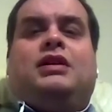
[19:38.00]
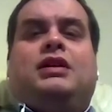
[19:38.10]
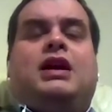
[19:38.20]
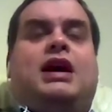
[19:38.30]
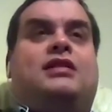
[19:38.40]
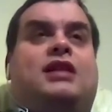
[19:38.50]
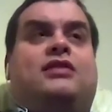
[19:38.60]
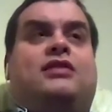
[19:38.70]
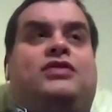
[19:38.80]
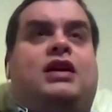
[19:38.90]
yeah, he's had a
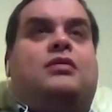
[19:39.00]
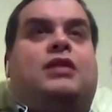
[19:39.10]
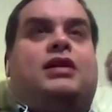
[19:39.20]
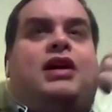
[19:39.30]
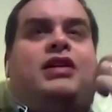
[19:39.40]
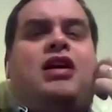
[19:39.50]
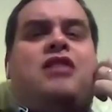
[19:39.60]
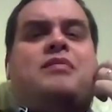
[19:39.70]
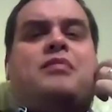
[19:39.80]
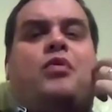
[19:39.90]
few. I don't even
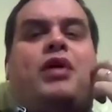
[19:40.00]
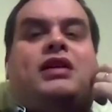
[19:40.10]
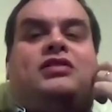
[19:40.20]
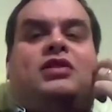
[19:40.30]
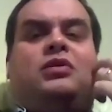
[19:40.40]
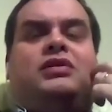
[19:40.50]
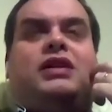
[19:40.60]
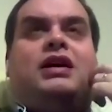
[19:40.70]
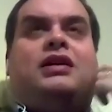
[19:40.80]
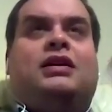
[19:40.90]
remember why he sold it.